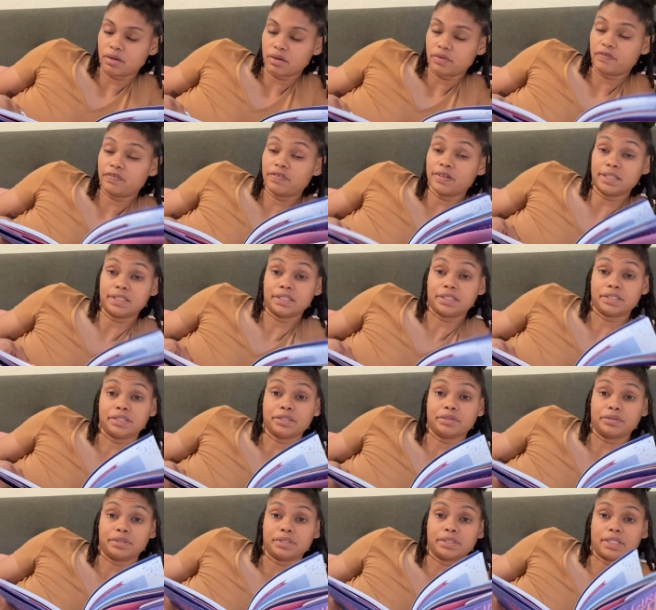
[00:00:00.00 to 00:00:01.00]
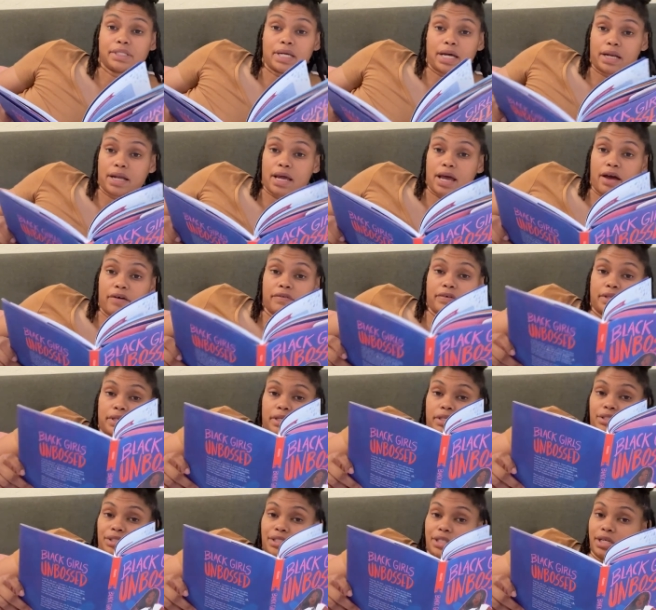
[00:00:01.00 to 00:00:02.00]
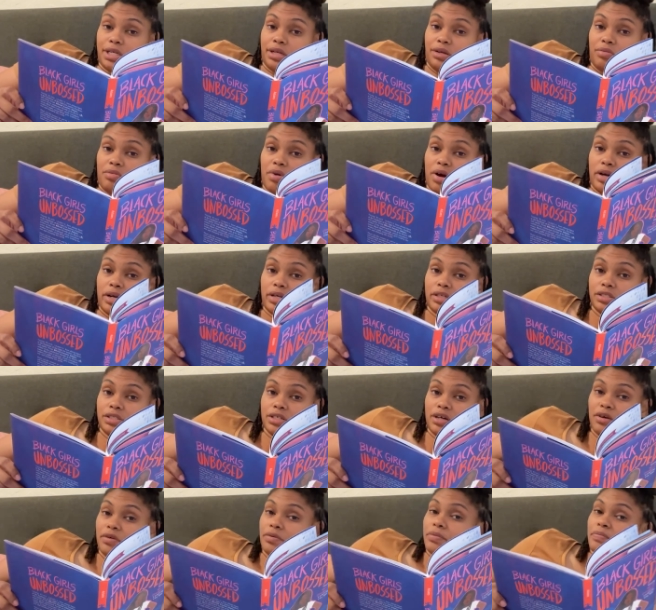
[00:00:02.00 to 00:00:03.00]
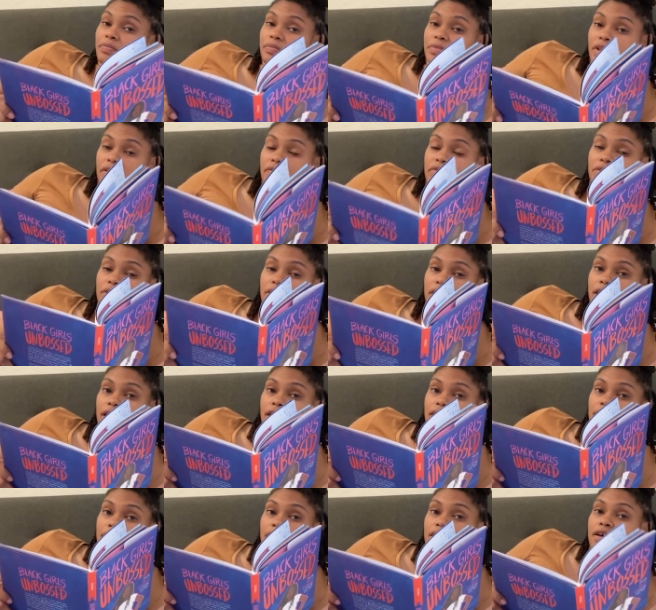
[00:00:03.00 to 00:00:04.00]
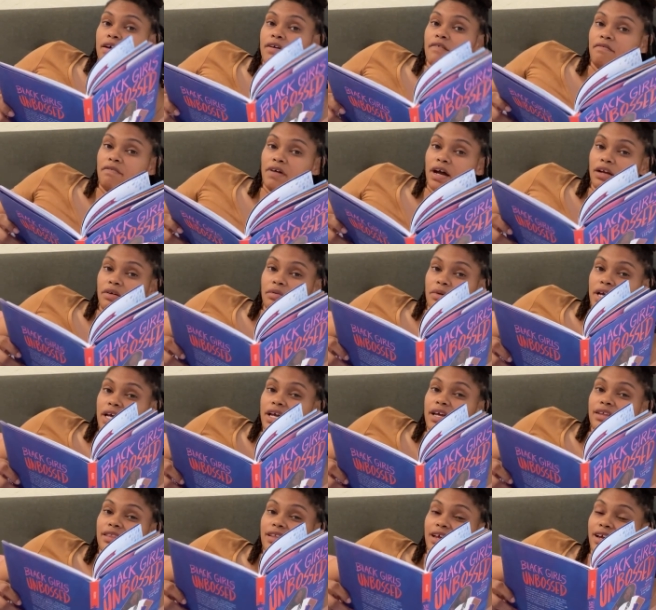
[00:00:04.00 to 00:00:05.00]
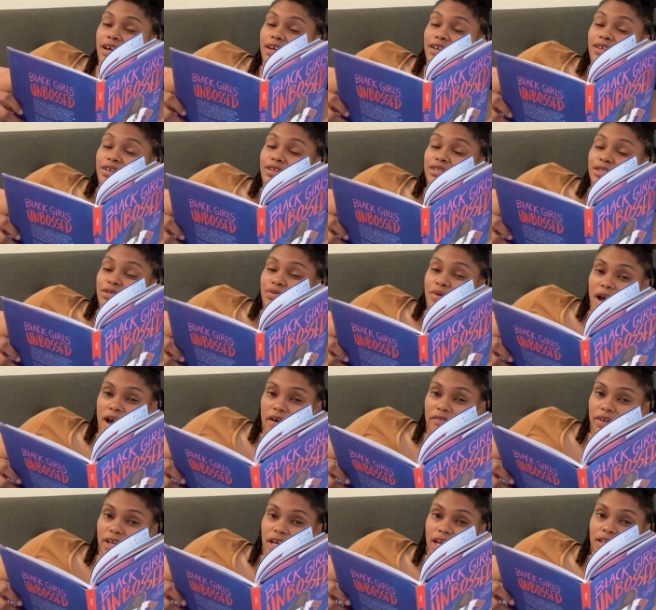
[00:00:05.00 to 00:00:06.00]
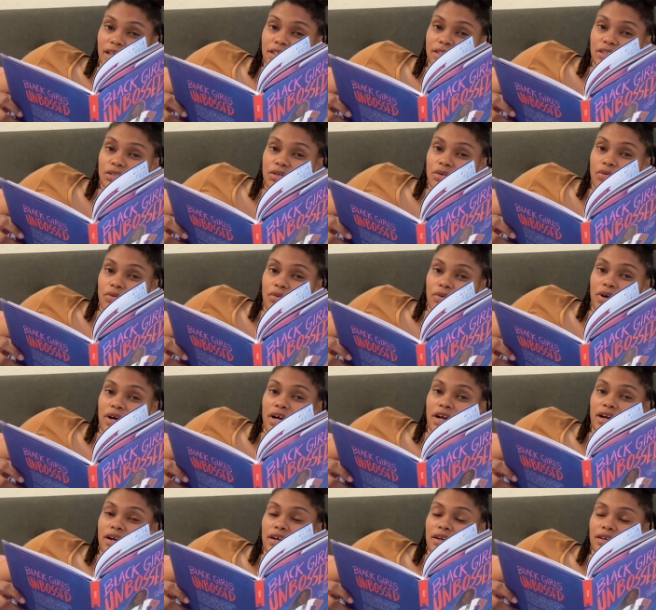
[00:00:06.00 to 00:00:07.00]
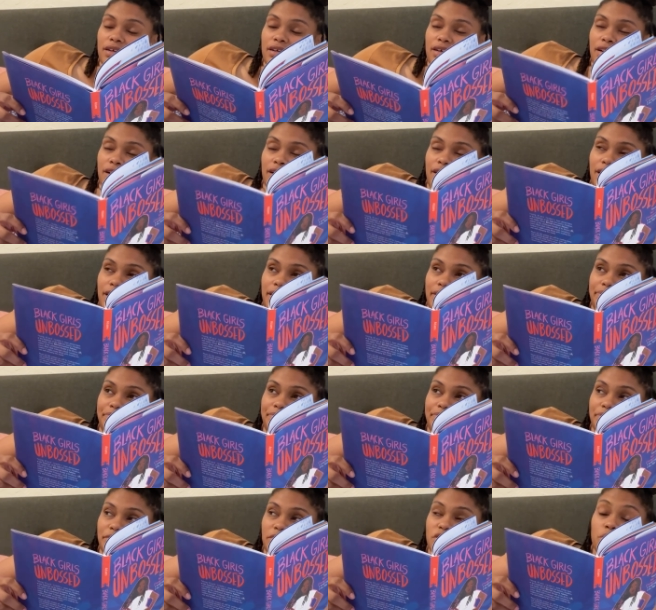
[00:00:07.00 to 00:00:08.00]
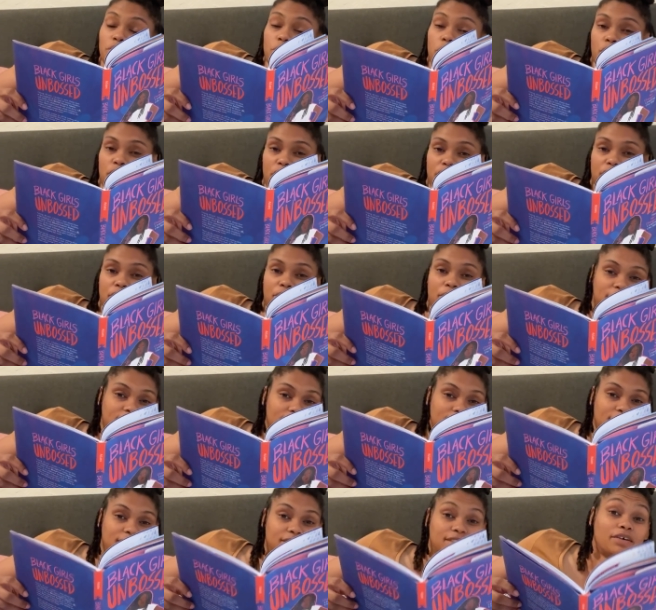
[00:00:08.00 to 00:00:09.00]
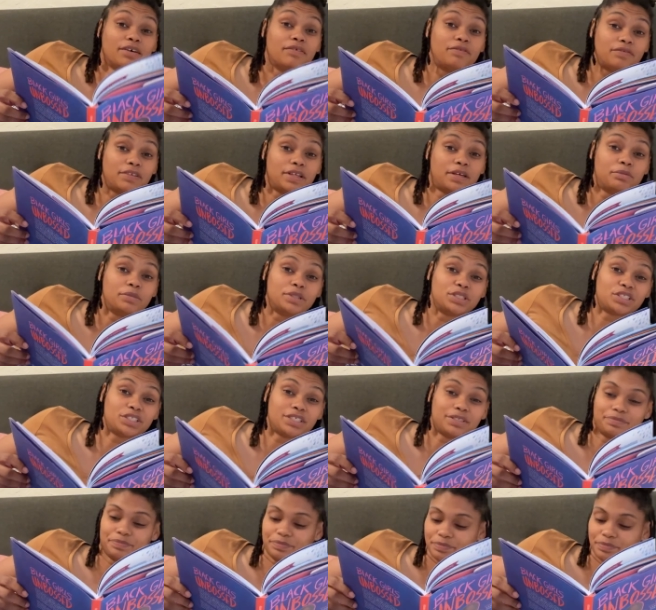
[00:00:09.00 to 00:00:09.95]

Flint still does not have clean drinking water, so if you can, find a way that to advocate or um, support the residents of Flint, Michigan.